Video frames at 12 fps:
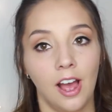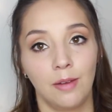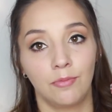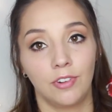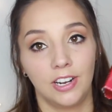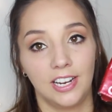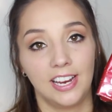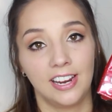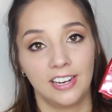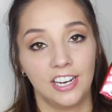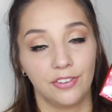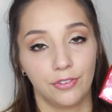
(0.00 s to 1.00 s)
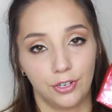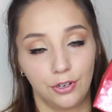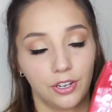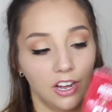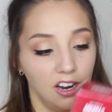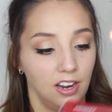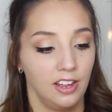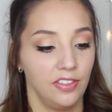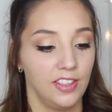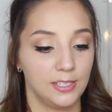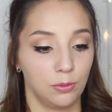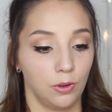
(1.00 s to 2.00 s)
I'm really in need of a new curler,
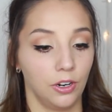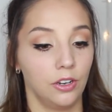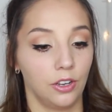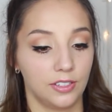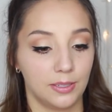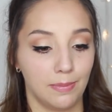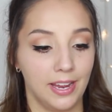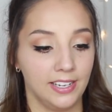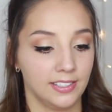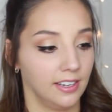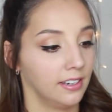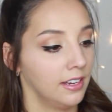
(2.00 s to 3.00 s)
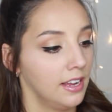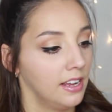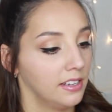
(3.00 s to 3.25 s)
and this one looks amazing.